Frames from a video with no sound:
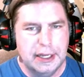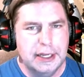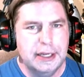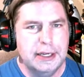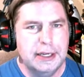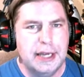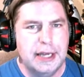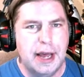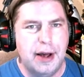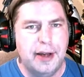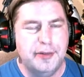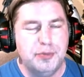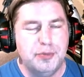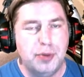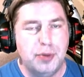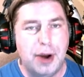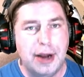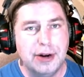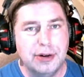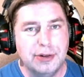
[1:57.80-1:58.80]
Now, I've
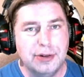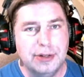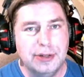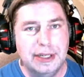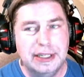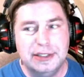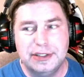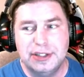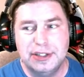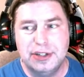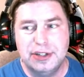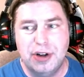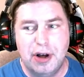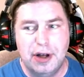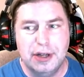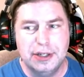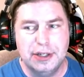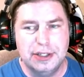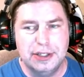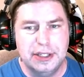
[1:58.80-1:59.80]
prior
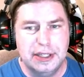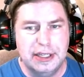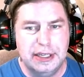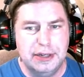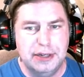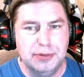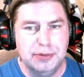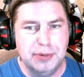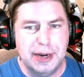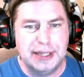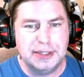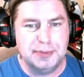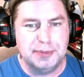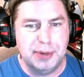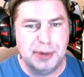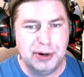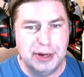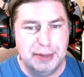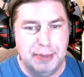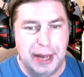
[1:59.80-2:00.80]
installed the
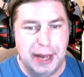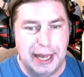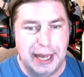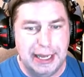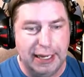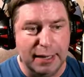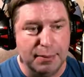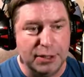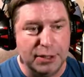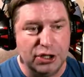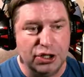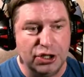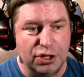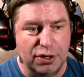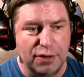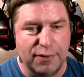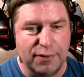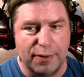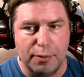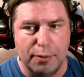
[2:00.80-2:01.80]
Raspberry Pi
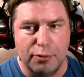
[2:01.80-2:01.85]
Imager from